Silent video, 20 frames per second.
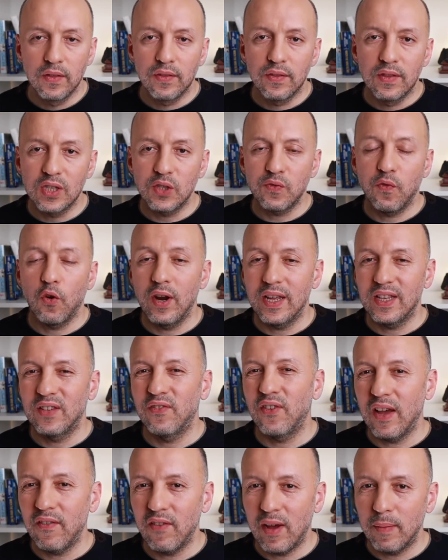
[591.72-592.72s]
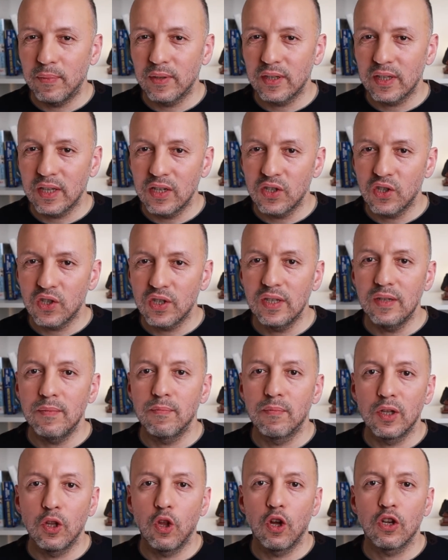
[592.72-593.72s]
This 485 application
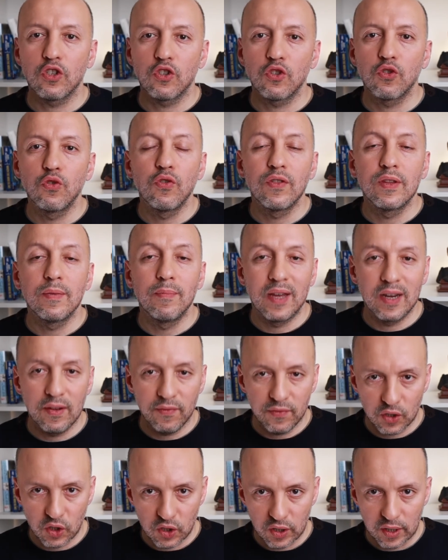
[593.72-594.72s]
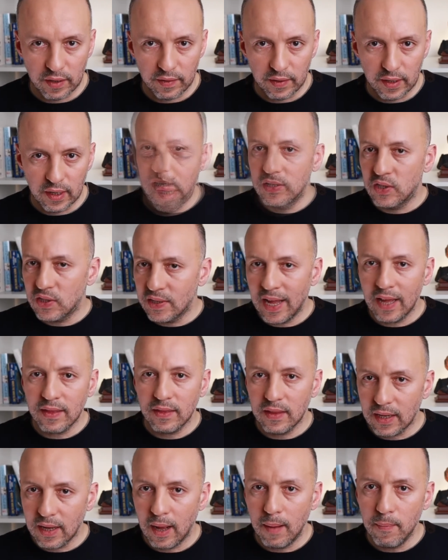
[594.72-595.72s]
belongs to the beneficiary. It's not
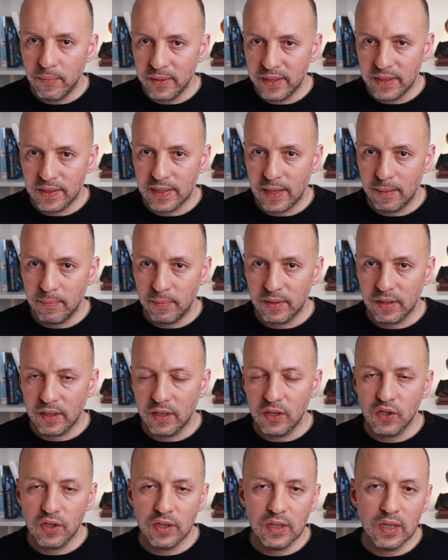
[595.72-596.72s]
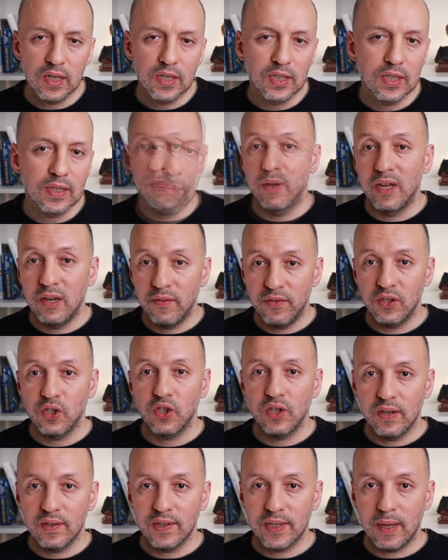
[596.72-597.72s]
the company's application, it's the
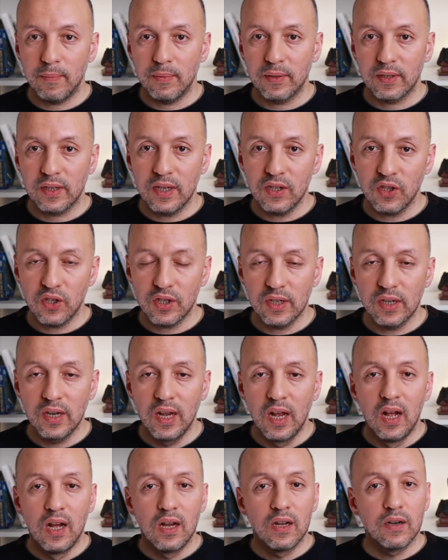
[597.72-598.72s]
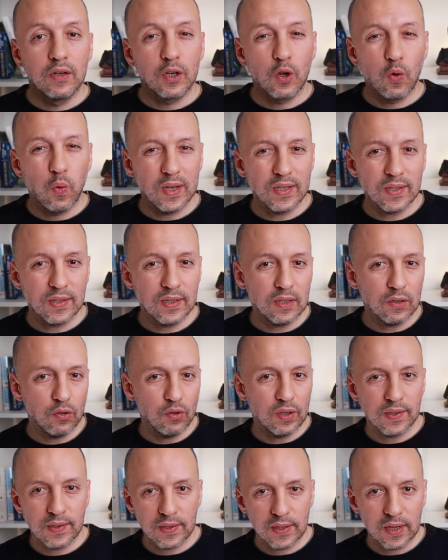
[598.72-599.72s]
beneficiary's application requesting
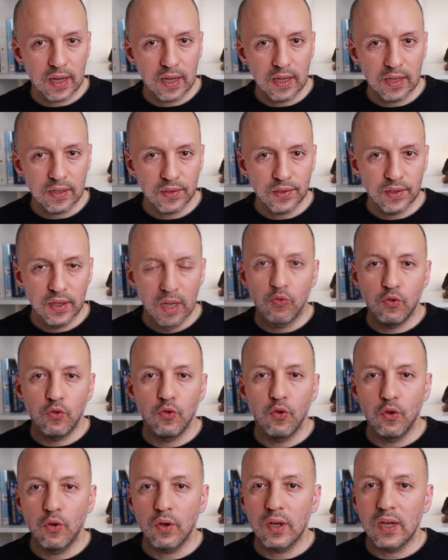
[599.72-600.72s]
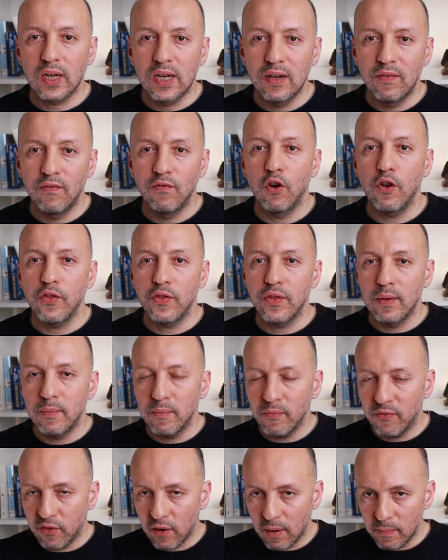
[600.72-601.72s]
USCIS to convert
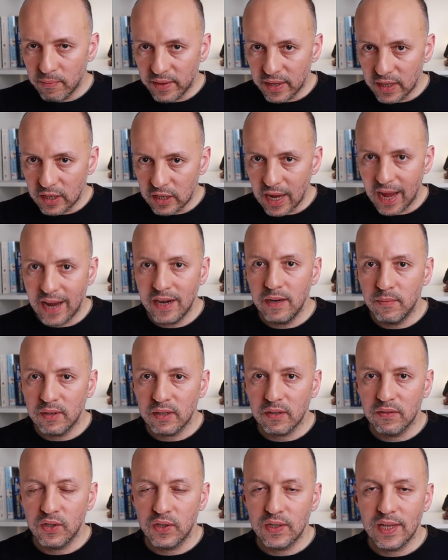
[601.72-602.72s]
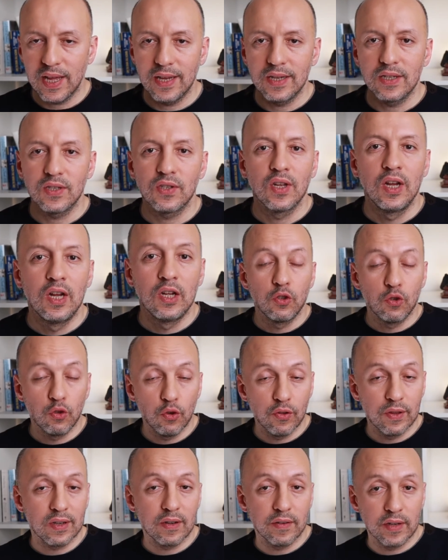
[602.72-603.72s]
them from their non-immigrant status
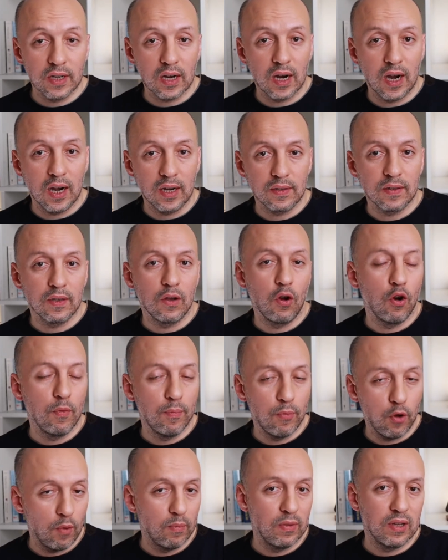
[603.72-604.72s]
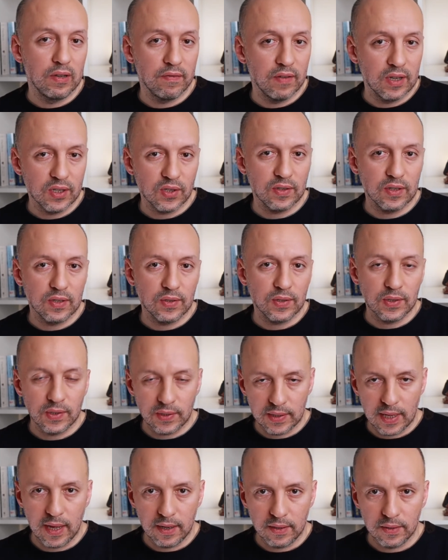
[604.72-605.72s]
to the green card or permanent residency
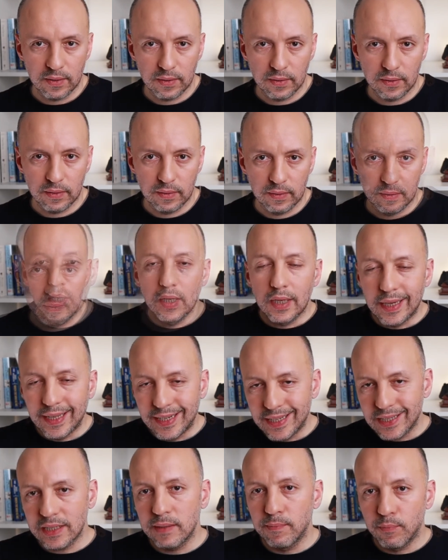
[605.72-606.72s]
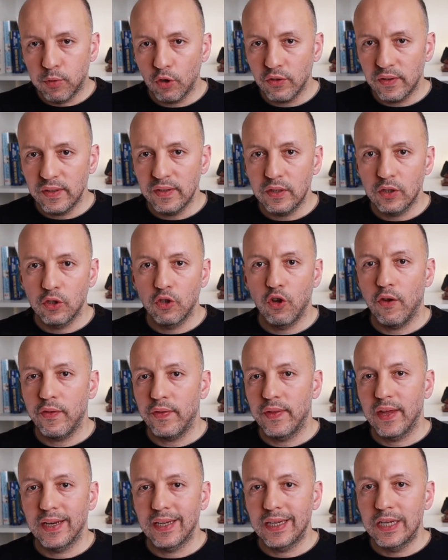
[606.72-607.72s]
status. It is important to
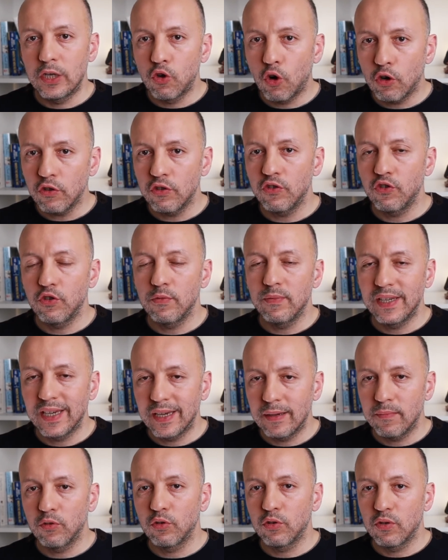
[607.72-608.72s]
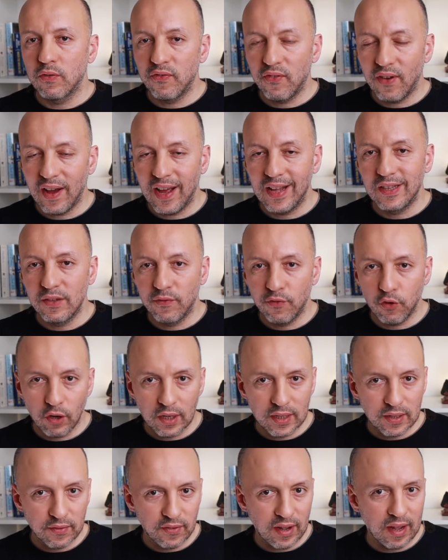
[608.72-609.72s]
note that in order to be able to file the
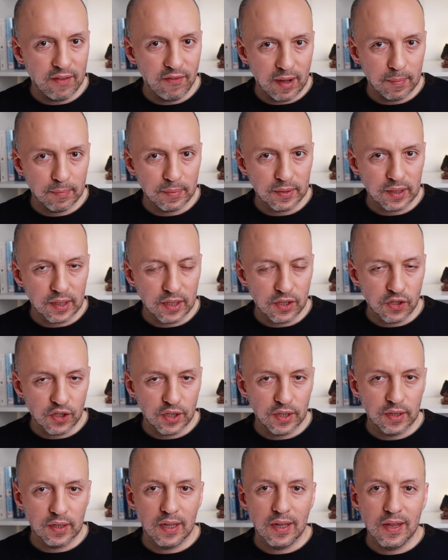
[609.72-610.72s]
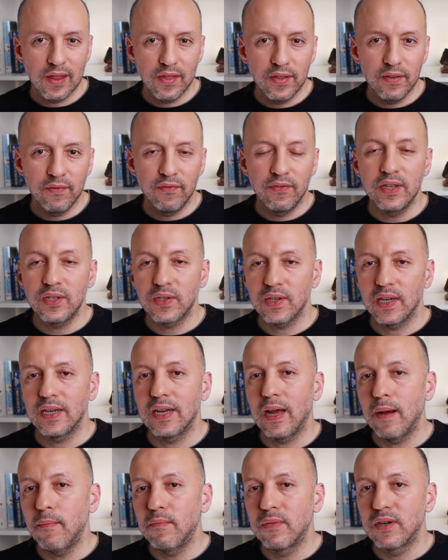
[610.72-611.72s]
485 application, the visa
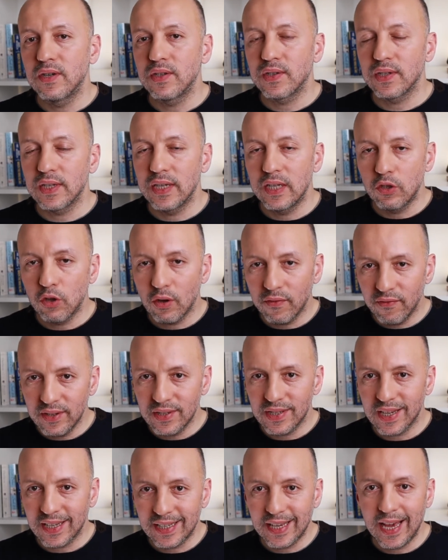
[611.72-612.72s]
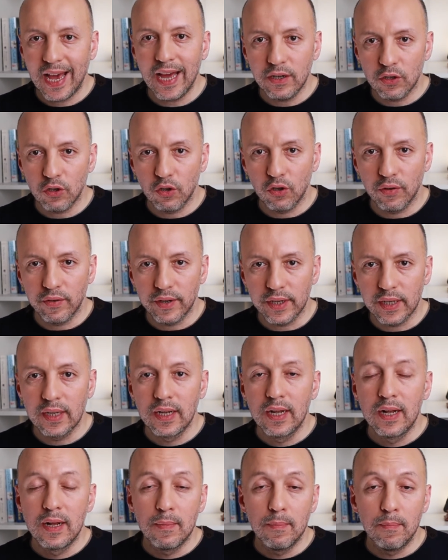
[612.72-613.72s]
numbers in your visa category
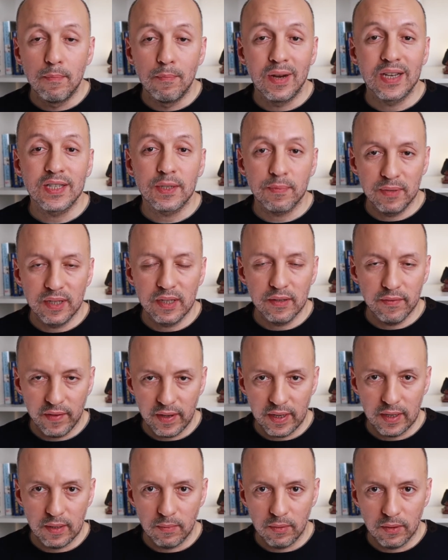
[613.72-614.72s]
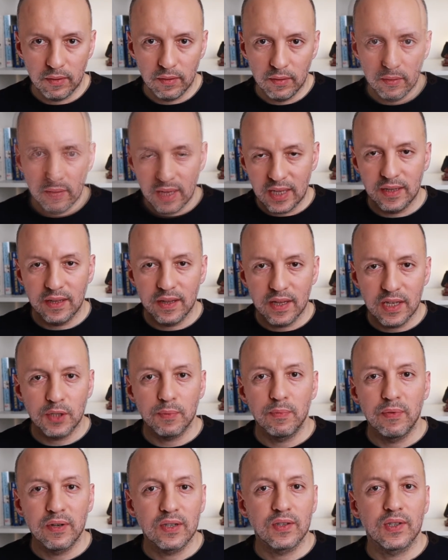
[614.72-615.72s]
must be available. And this
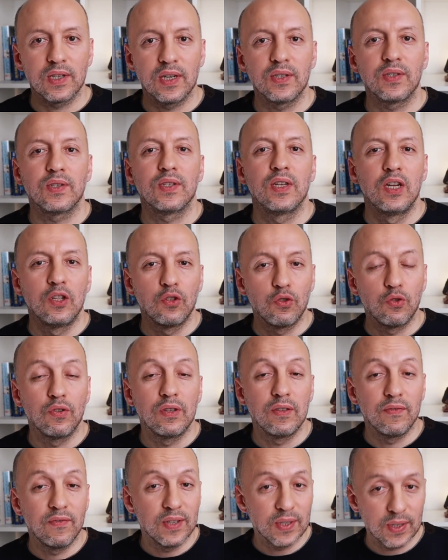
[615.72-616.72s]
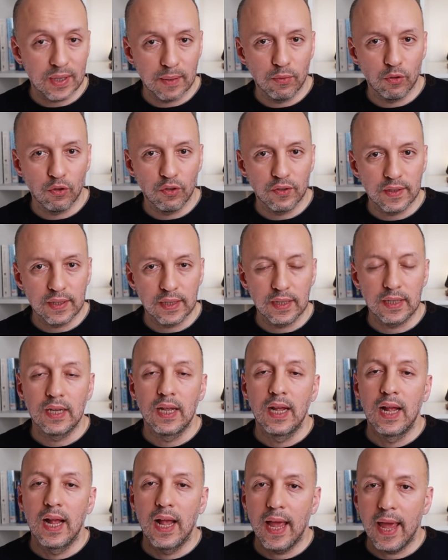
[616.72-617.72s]
brings us to the visa bulletin
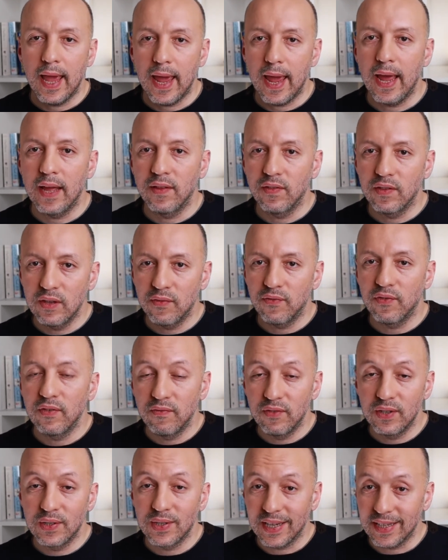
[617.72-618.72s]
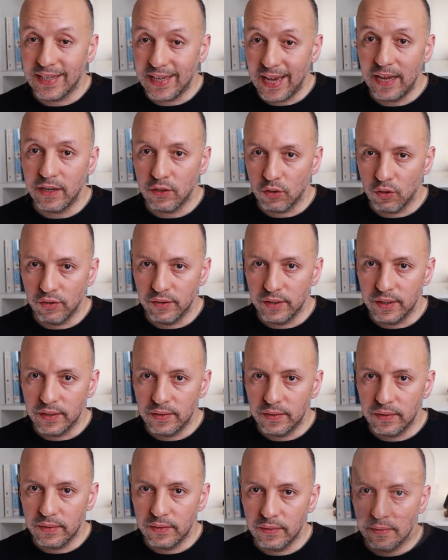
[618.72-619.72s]
and different visa
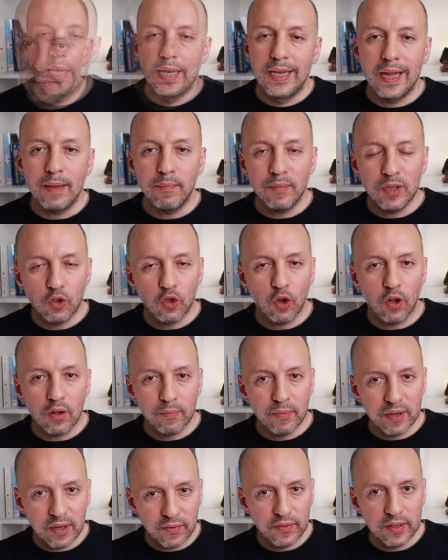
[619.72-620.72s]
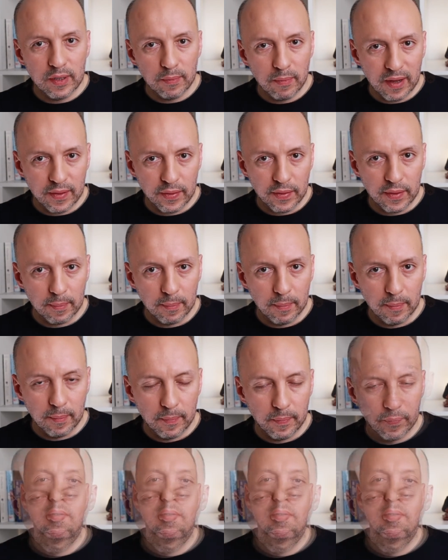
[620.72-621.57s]
categories. Let me talk briefly about them.